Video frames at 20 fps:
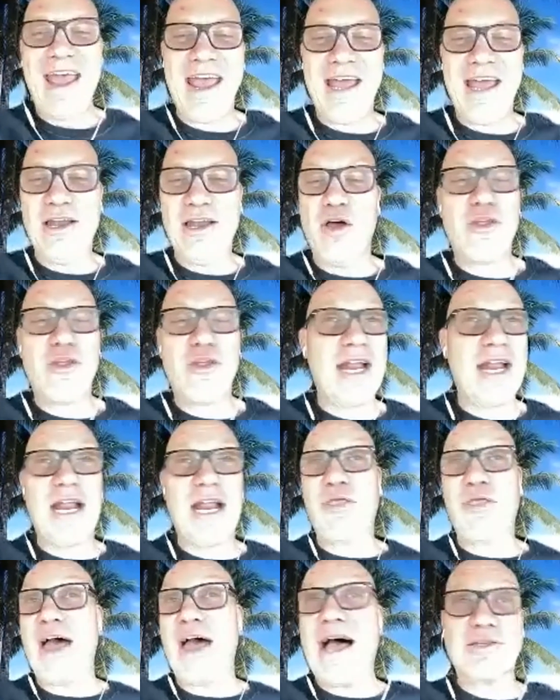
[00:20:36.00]
And no, they're
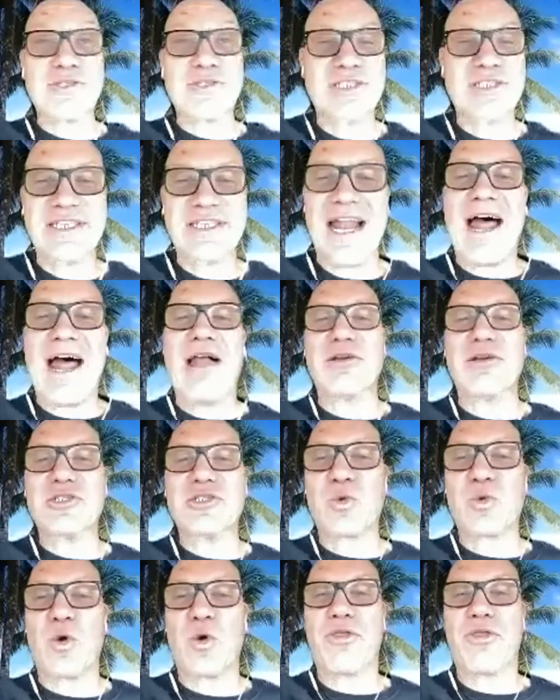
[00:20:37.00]
getting thousands of
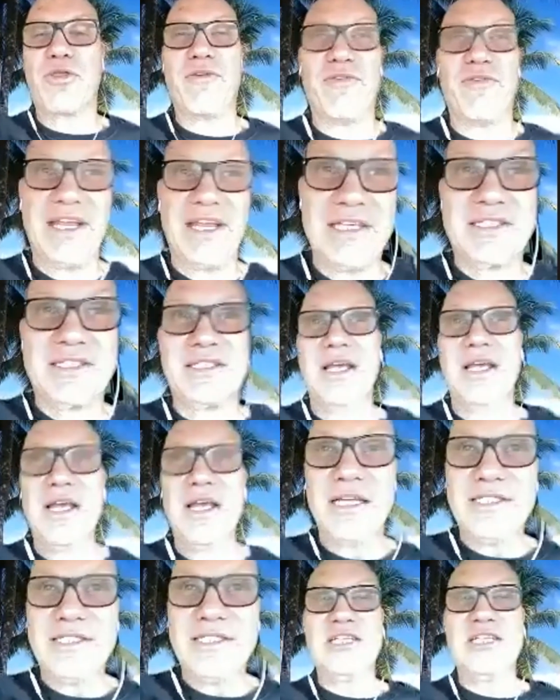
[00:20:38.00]
dollars worth of these
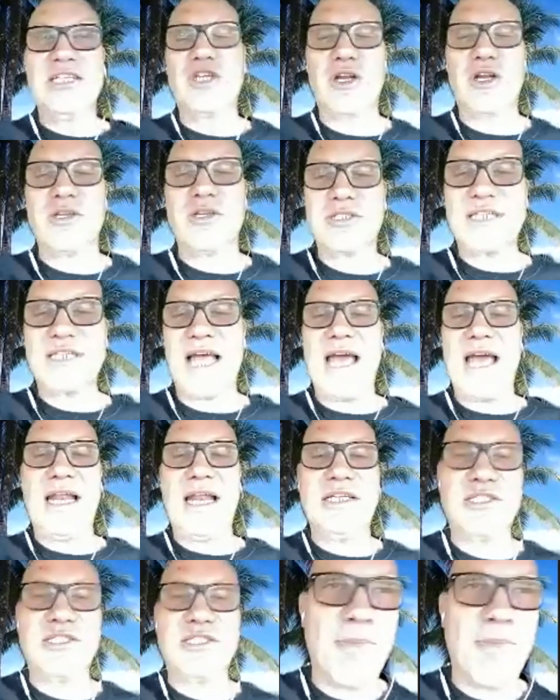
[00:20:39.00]
digital
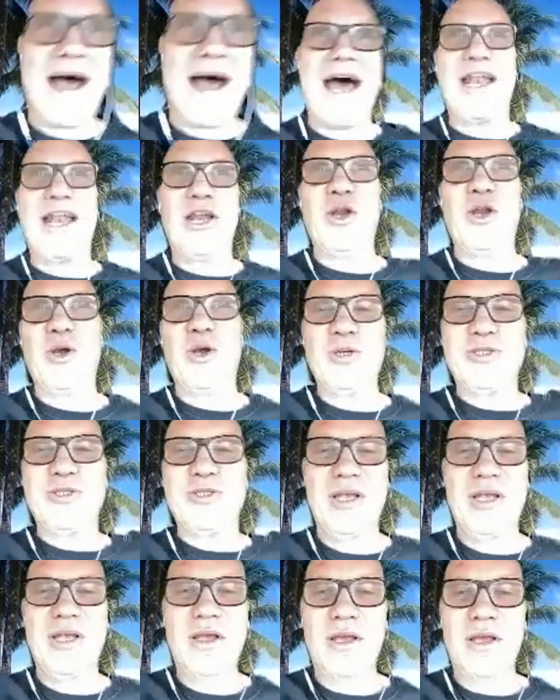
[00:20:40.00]
signage monitors
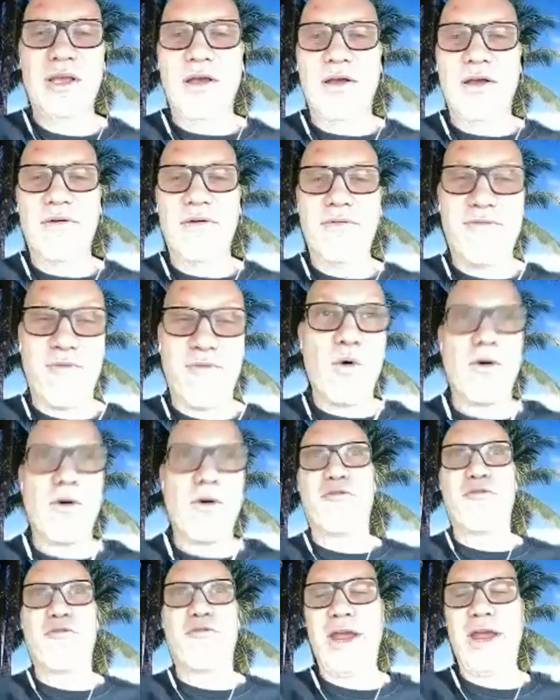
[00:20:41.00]

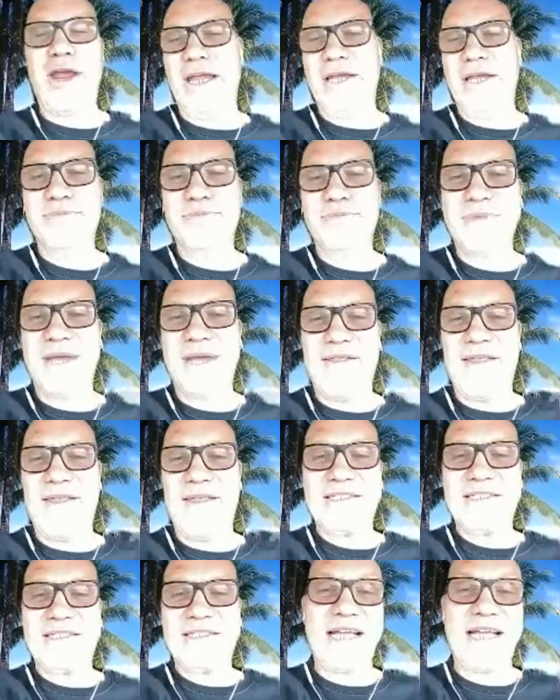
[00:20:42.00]
for free, and
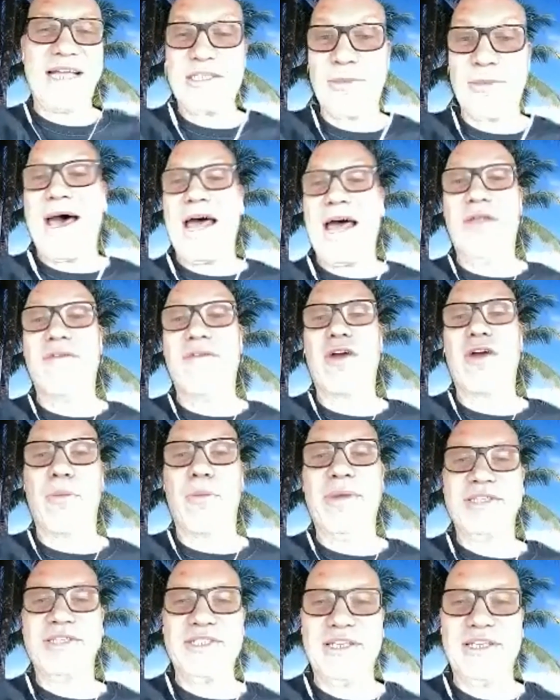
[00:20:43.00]
that's the model of our
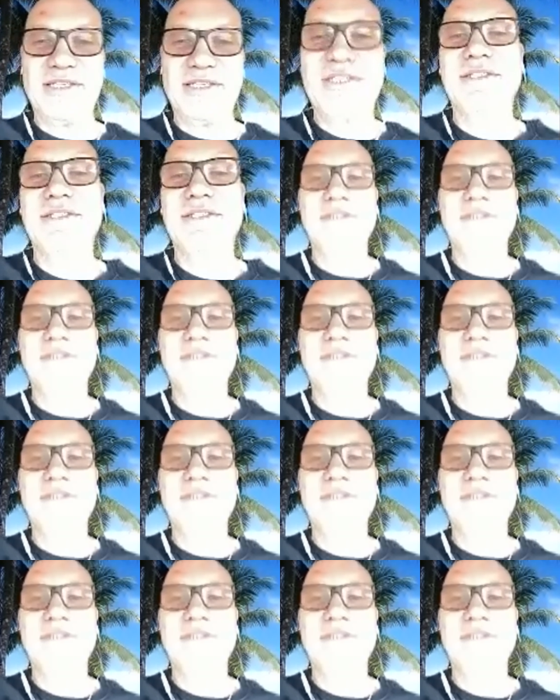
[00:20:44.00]
business.